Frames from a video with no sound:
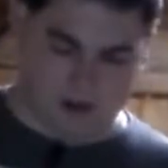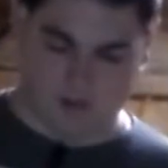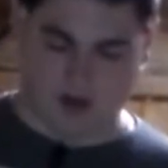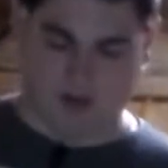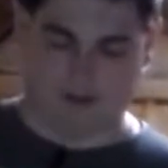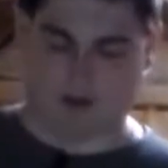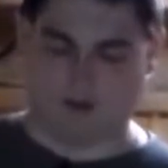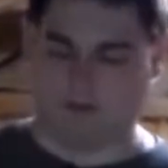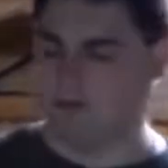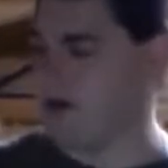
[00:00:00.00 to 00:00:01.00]
But maybe not
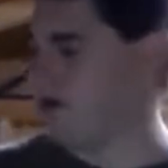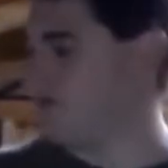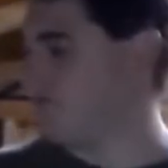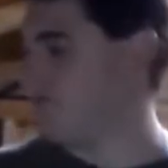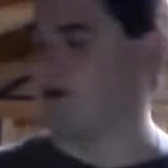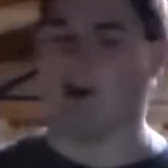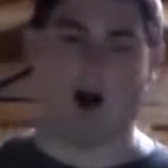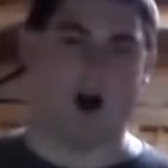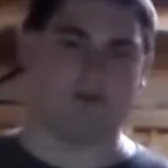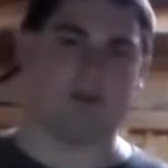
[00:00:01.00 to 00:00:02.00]
very, very,
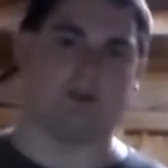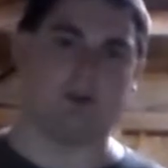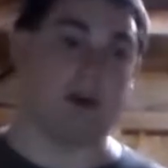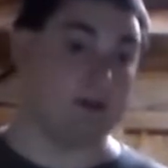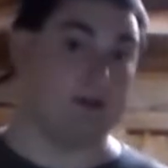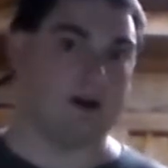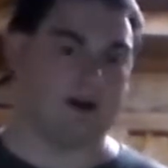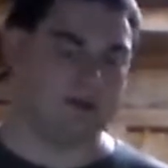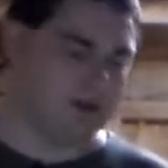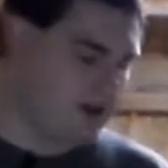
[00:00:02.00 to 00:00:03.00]
very often, but it
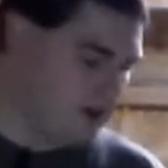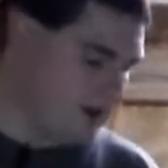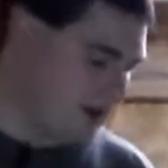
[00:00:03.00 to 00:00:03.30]
does.